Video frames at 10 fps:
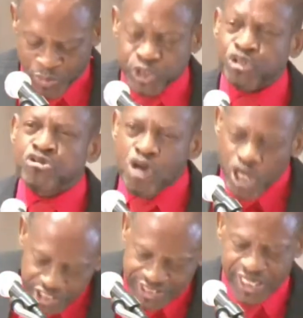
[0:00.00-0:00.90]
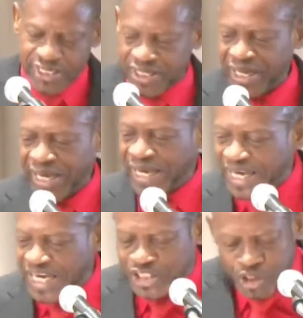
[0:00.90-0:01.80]
be trusting
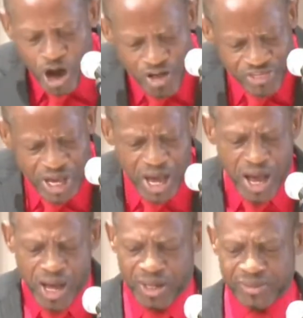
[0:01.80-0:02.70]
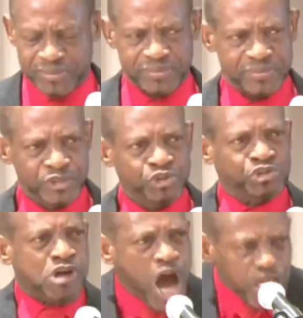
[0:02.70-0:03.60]
each other.
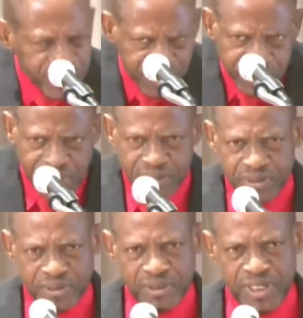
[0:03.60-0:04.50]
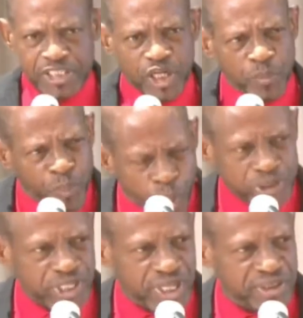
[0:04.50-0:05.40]
Trust is
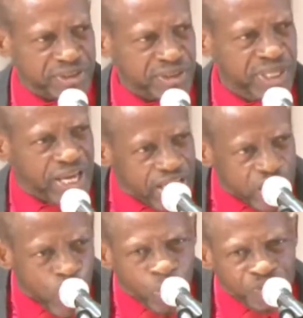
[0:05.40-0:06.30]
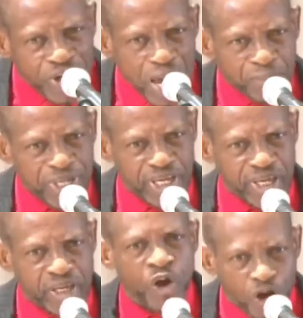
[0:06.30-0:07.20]
important in our
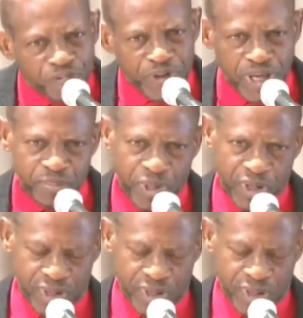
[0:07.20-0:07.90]
family of Labour.